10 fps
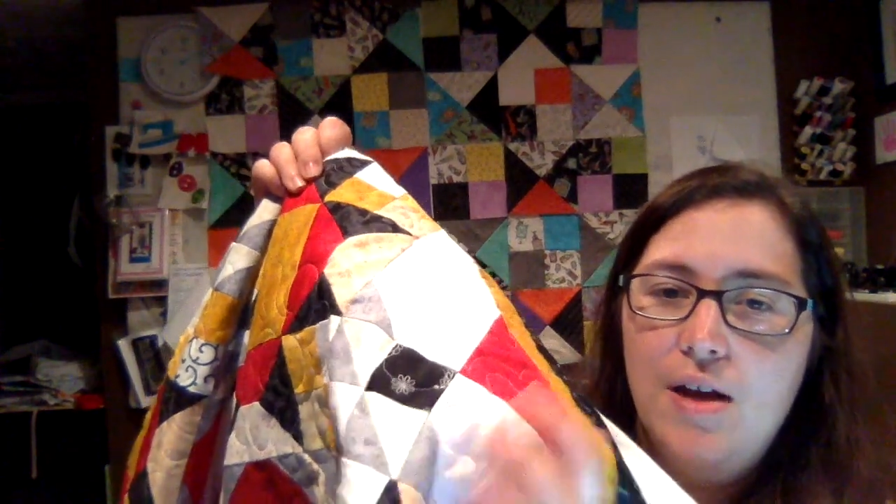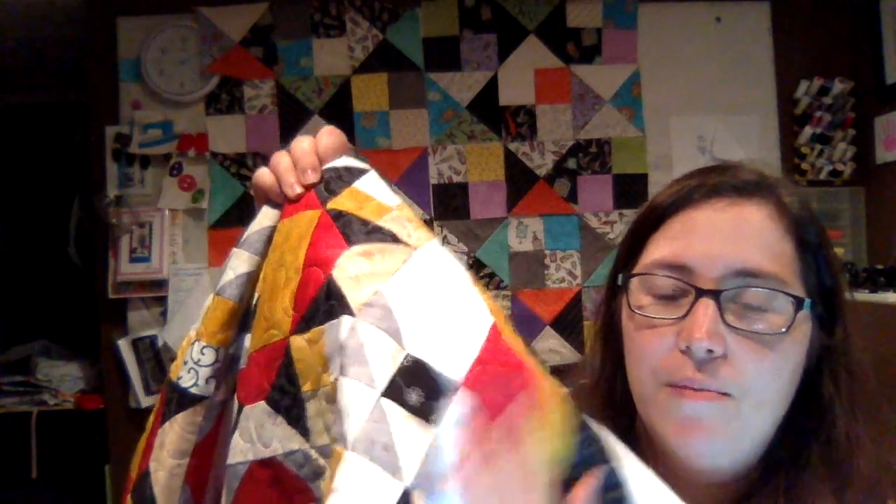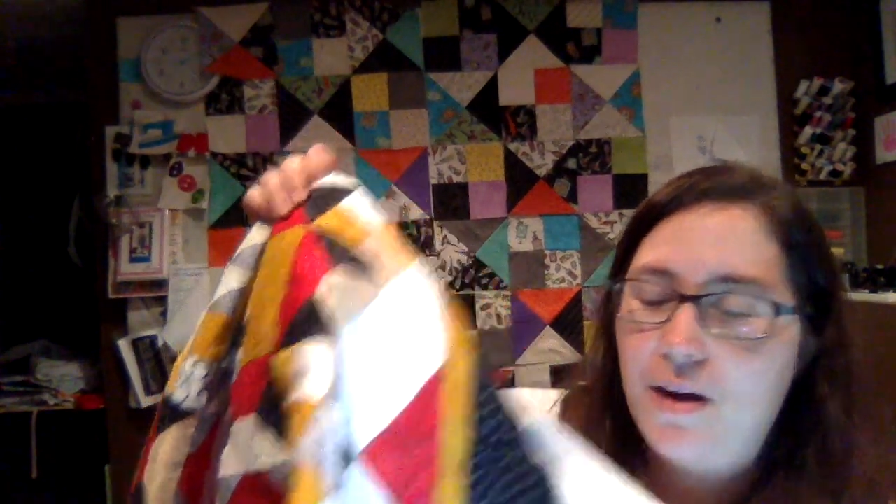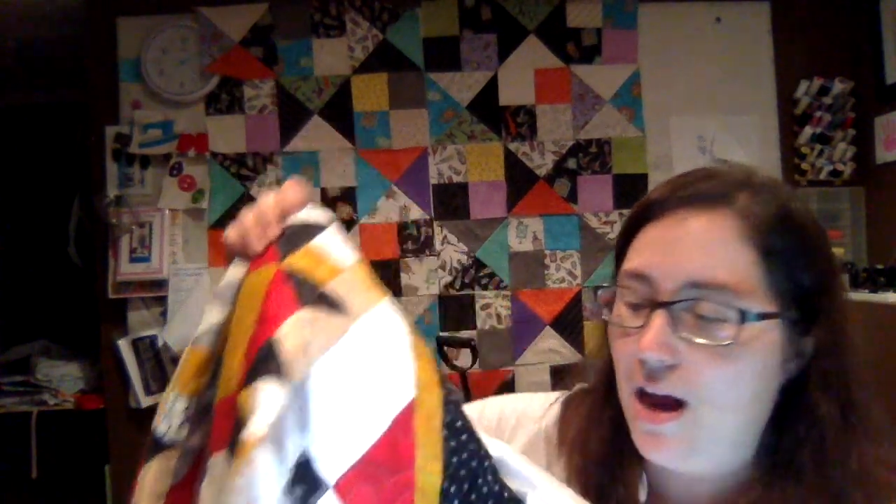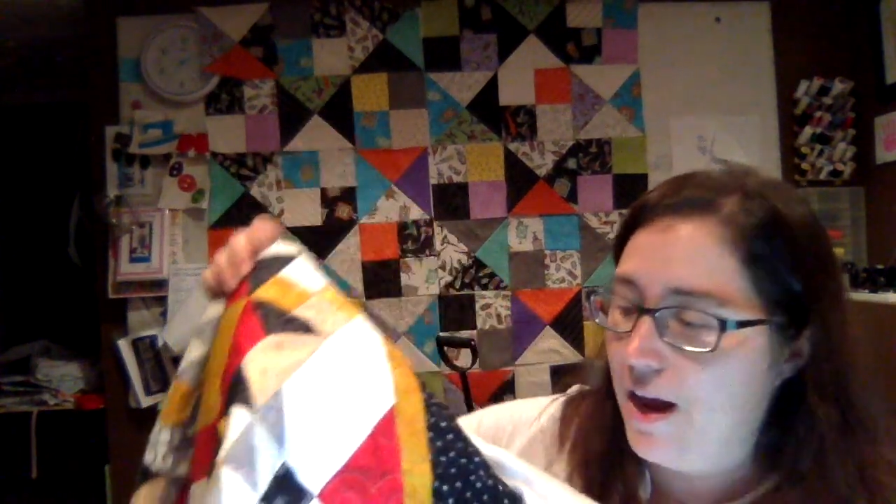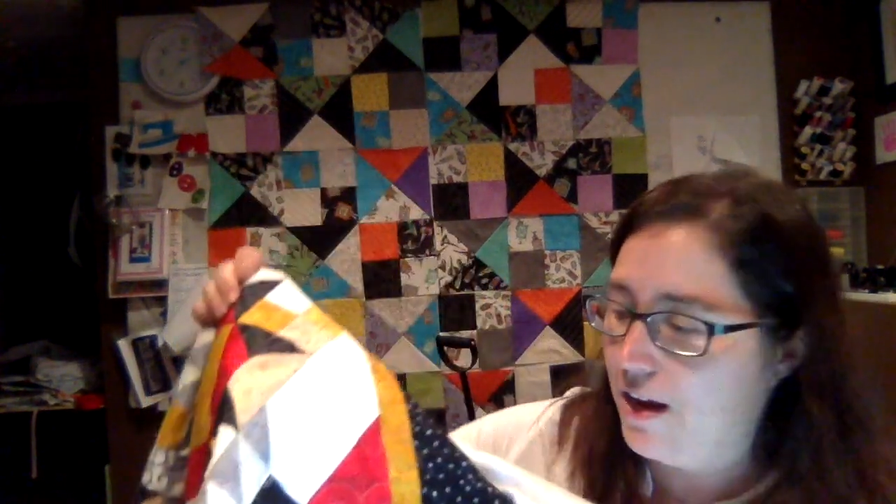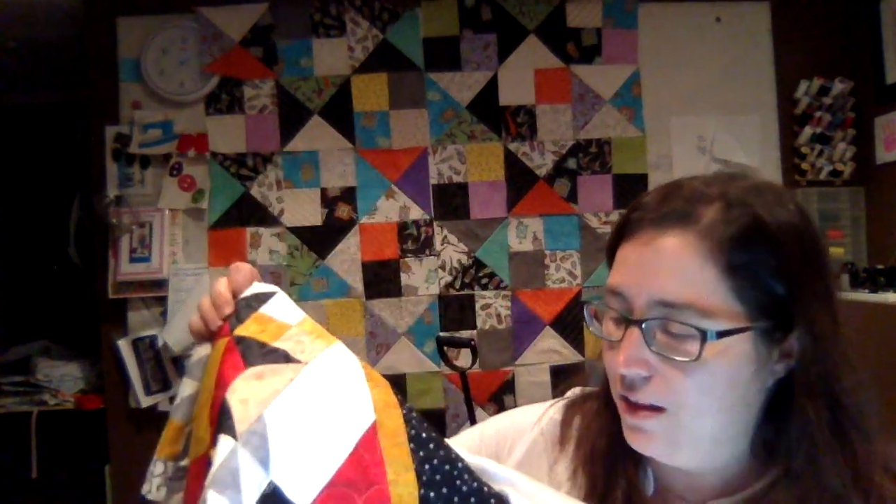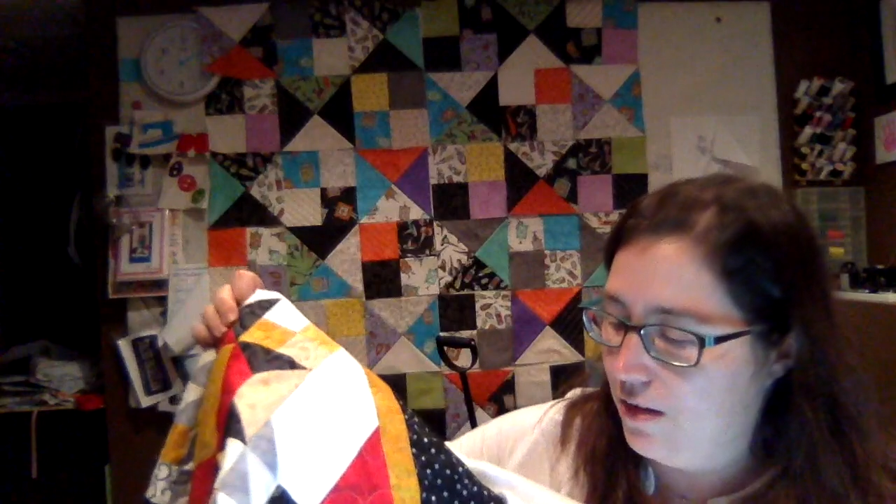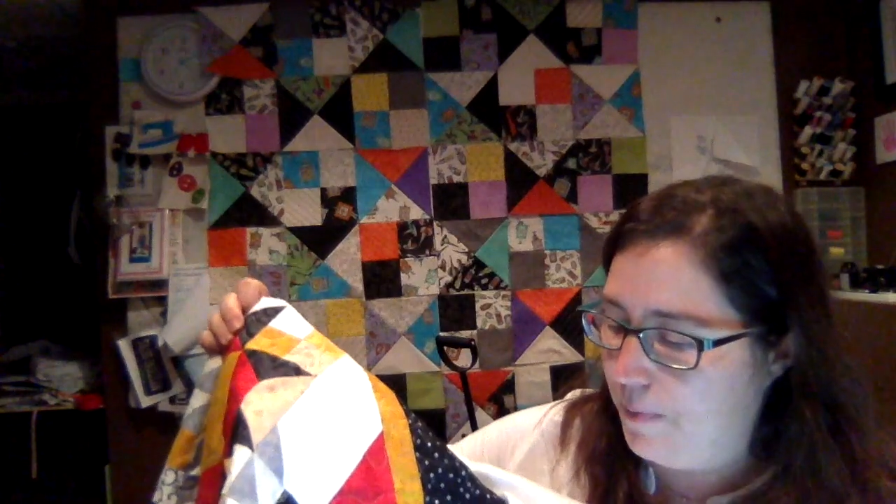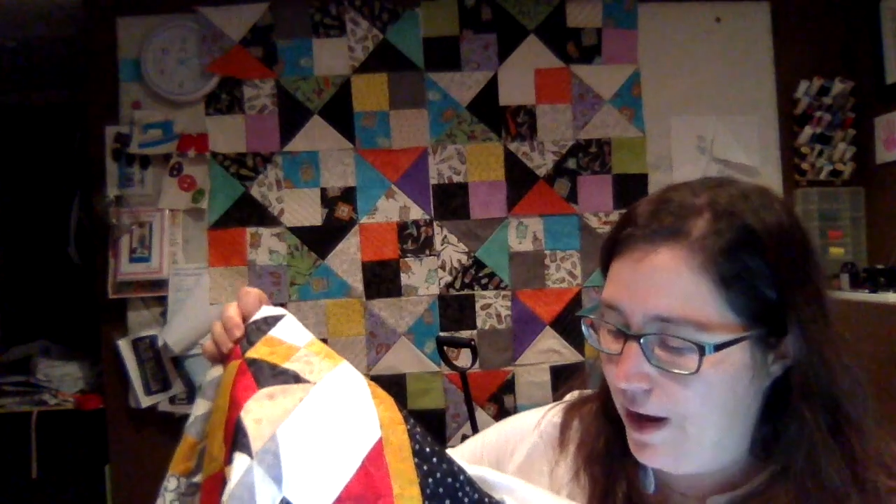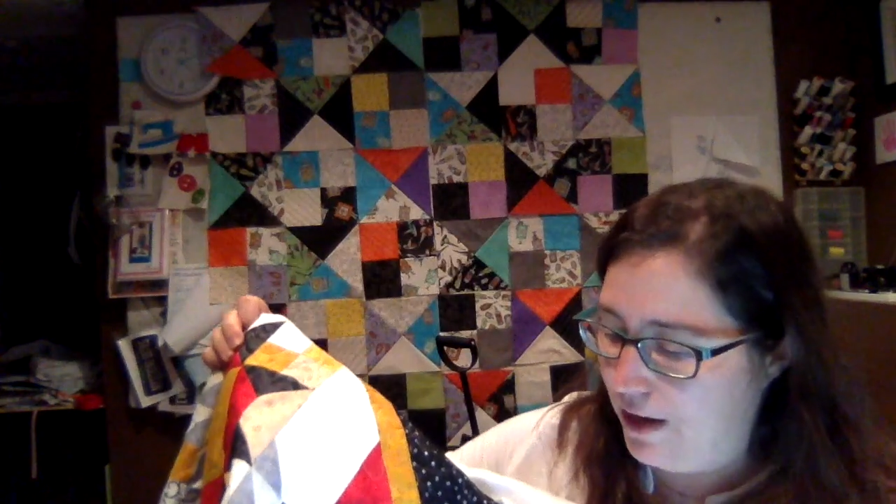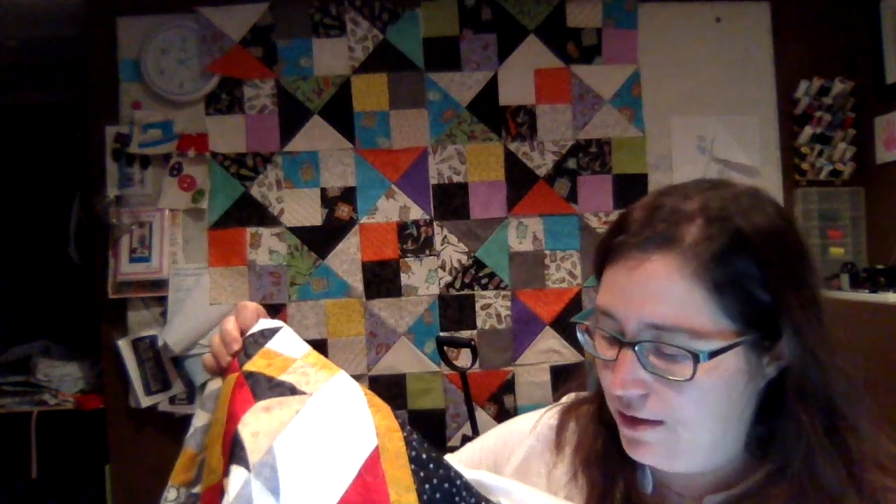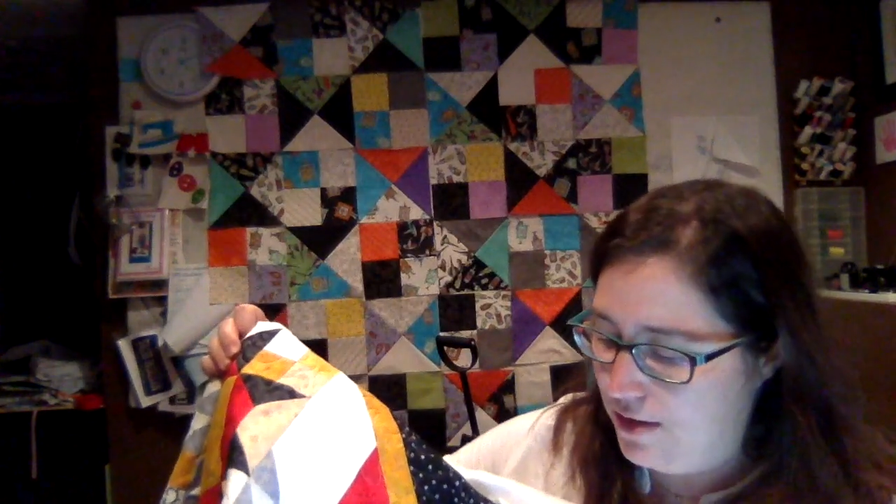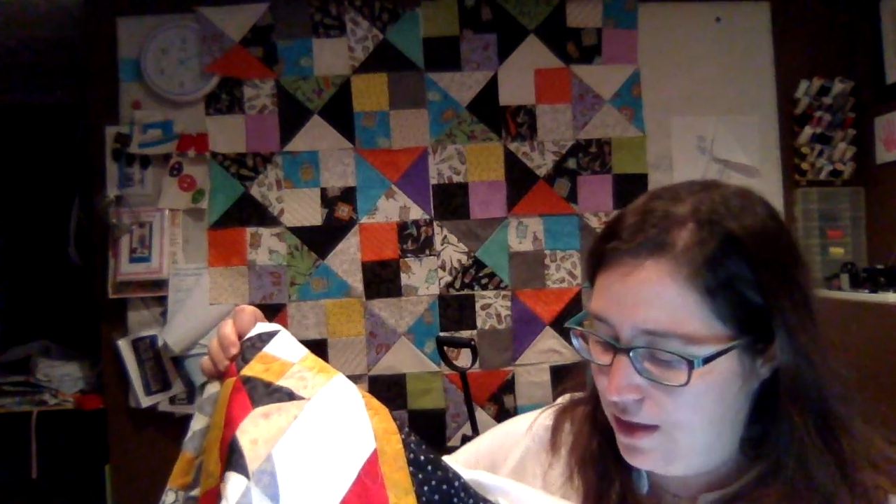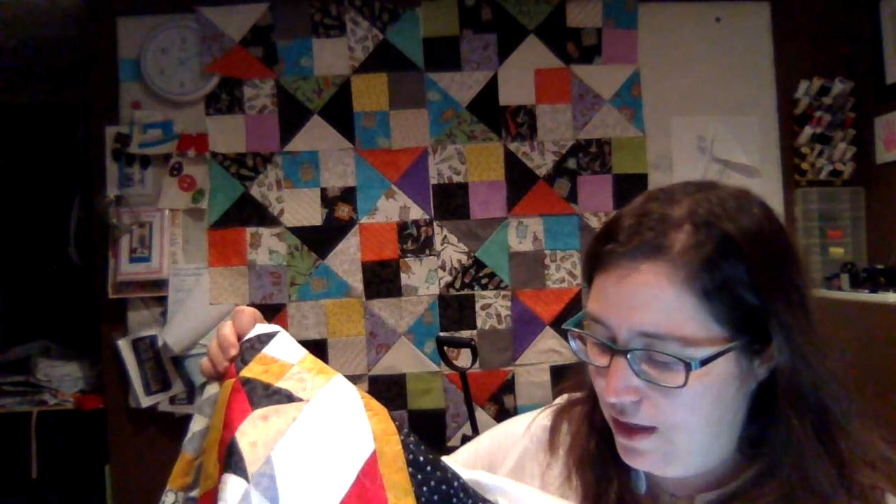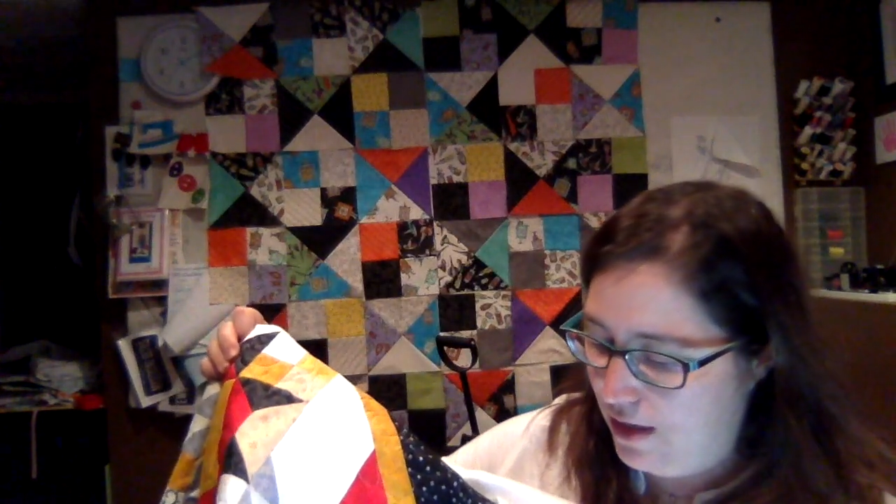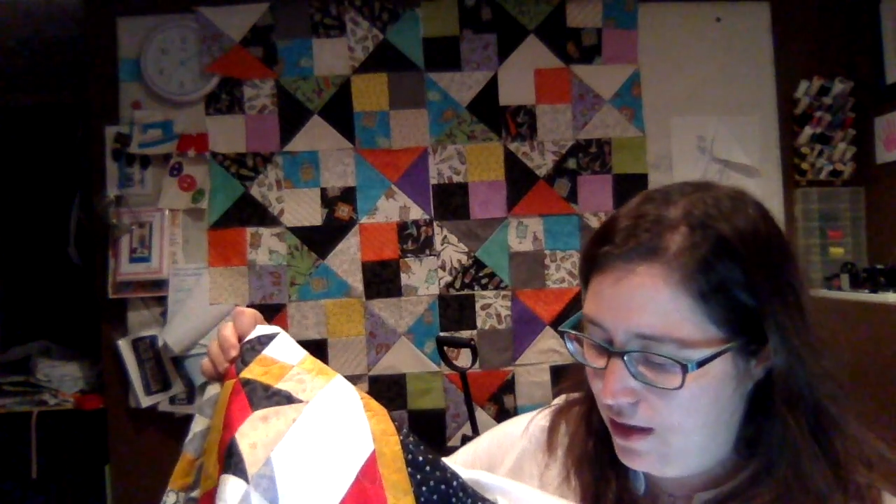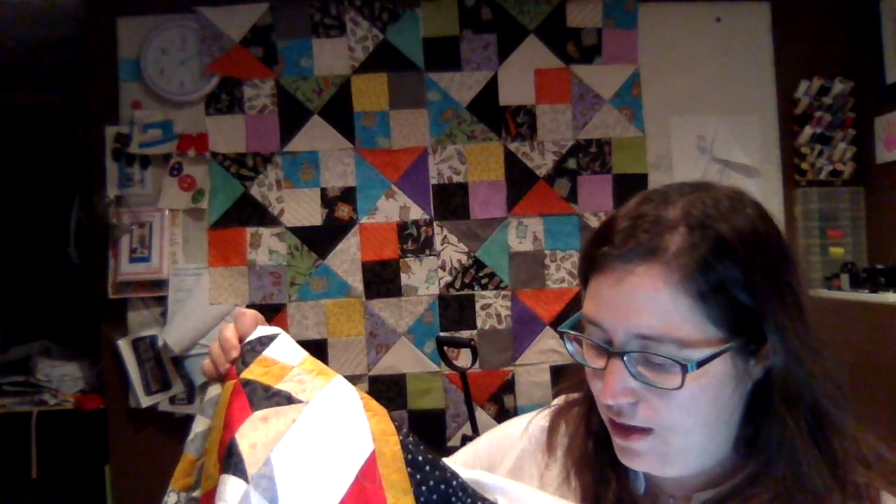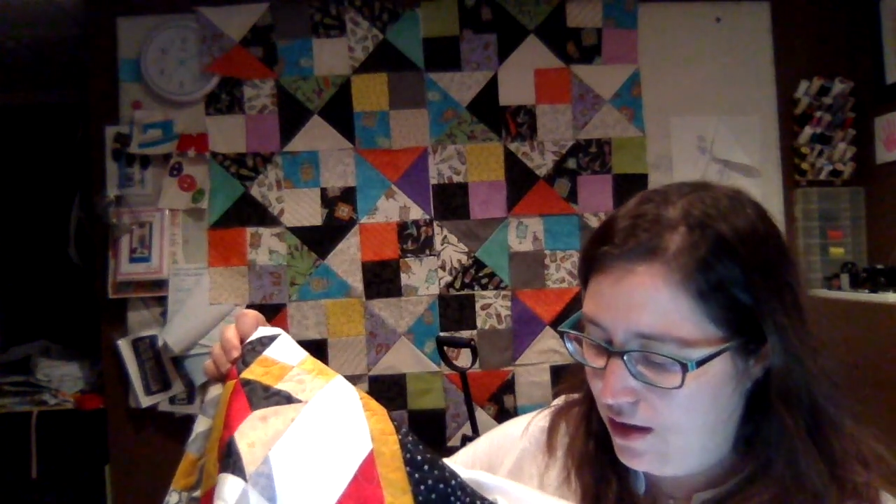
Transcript: but I can look back and see